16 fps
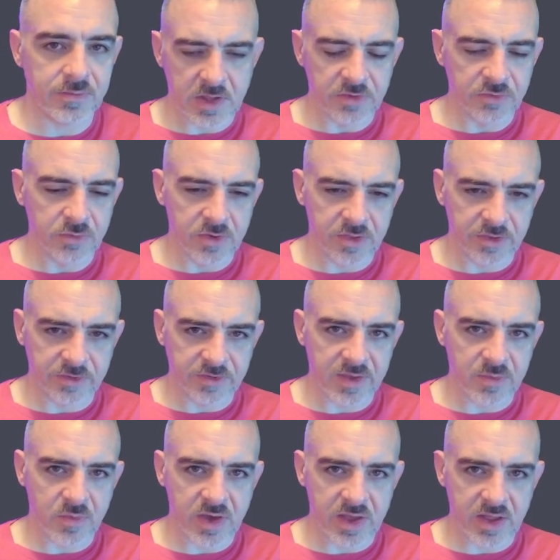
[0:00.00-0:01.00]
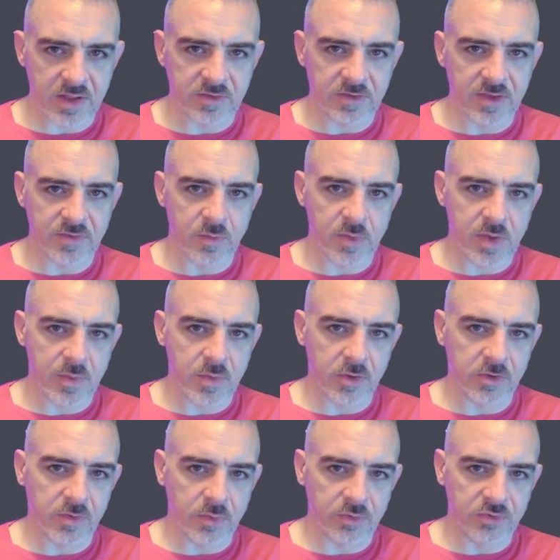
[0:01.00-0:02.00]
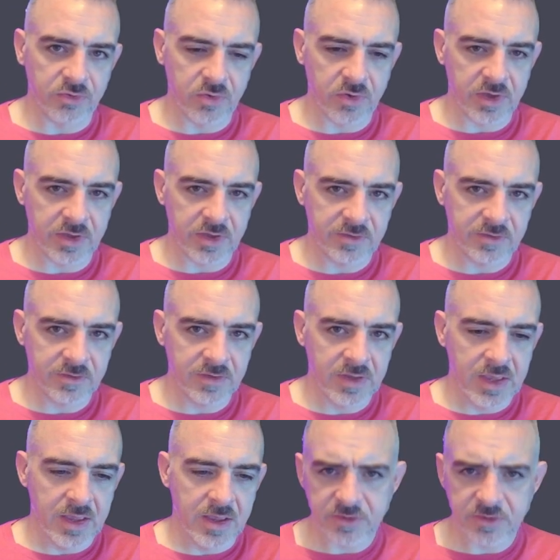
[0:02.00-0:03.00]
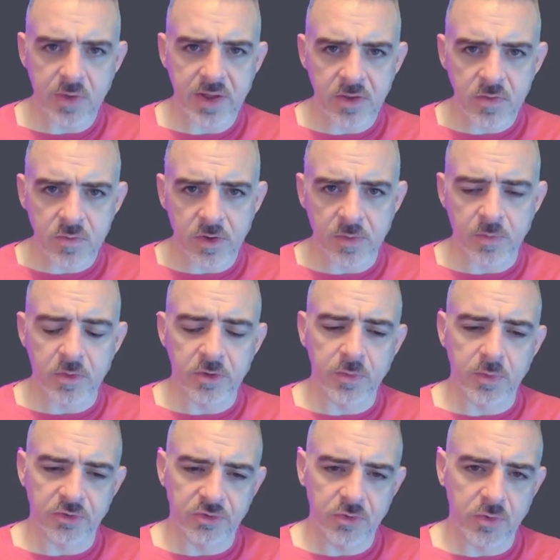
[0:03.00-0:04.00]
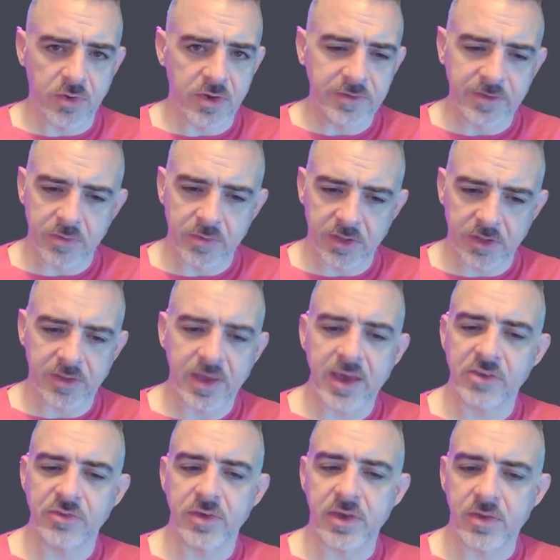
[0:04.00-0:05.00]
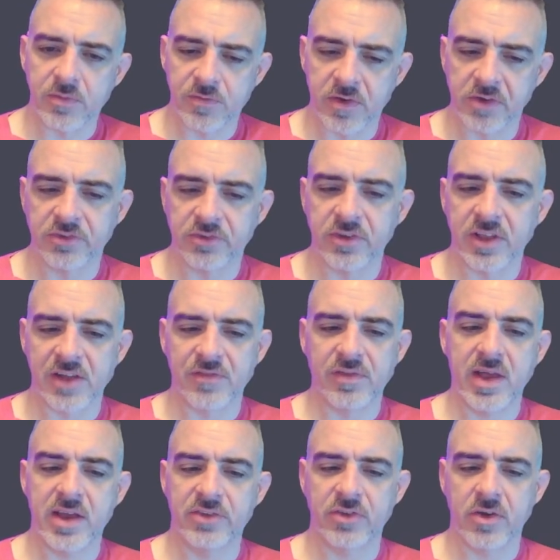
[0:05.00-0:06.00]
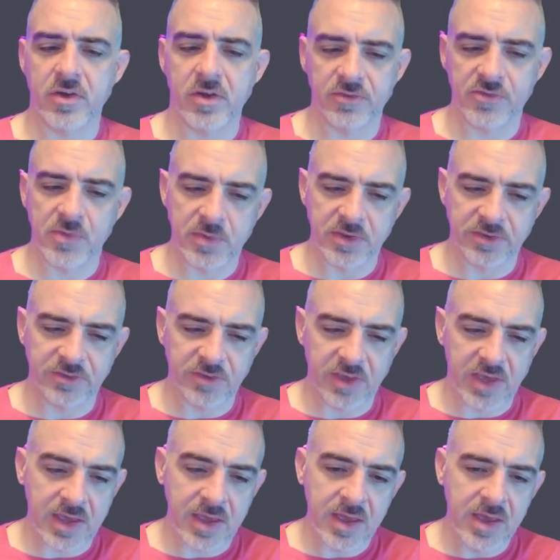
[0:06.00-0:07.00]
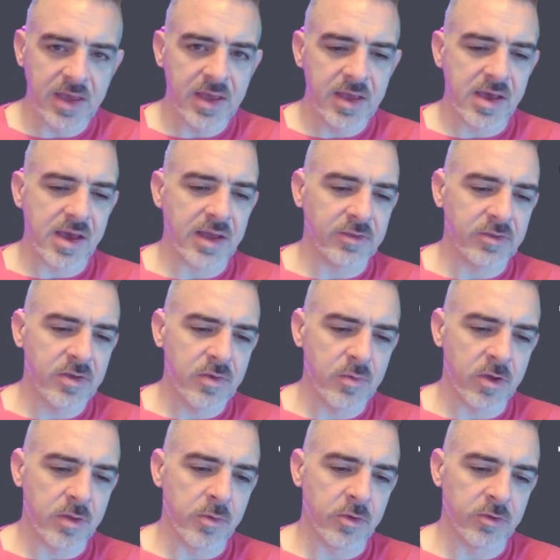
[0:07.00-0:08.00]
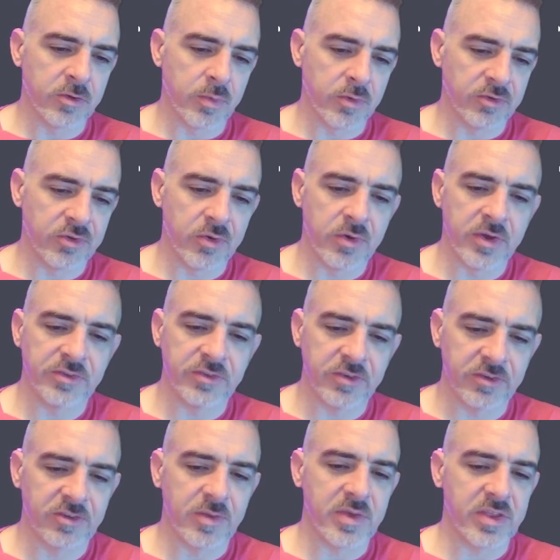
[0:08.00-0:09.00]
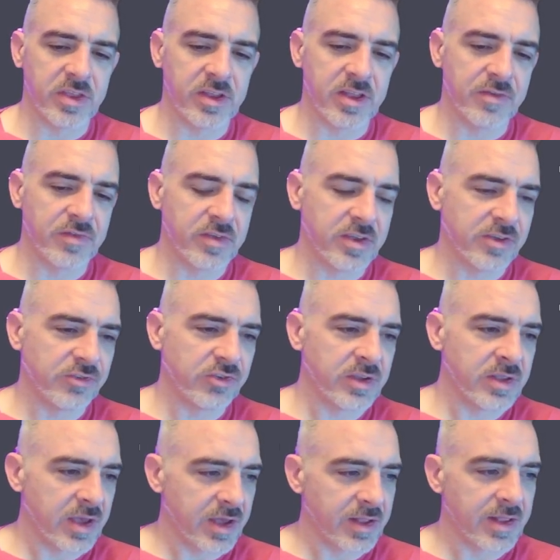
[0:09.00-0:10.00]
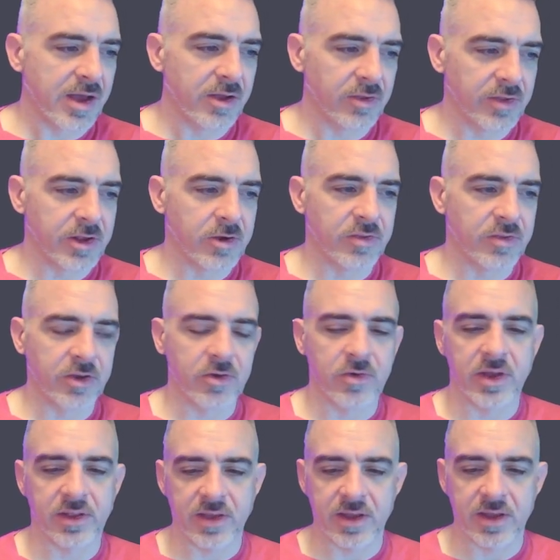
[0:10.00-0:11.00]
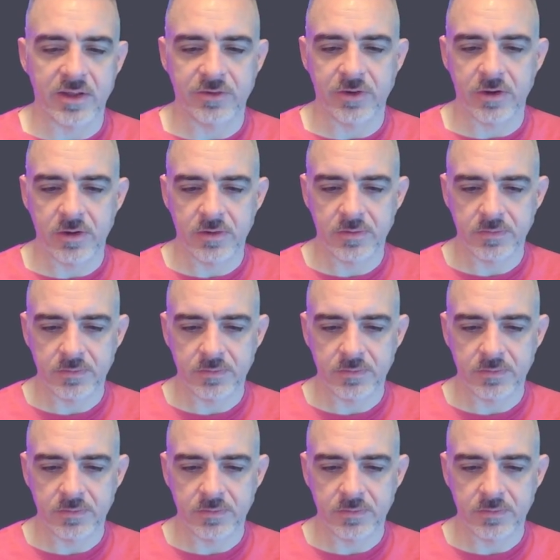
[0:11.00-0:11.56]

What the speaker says: And it's sort of the same way, it's giving me multiple choice. So I don't want multiple choice, I want it to actually function like a flashcard. So I'm going to say, I don't want multiple choice, just give me the definition and I'll enter the correct answer.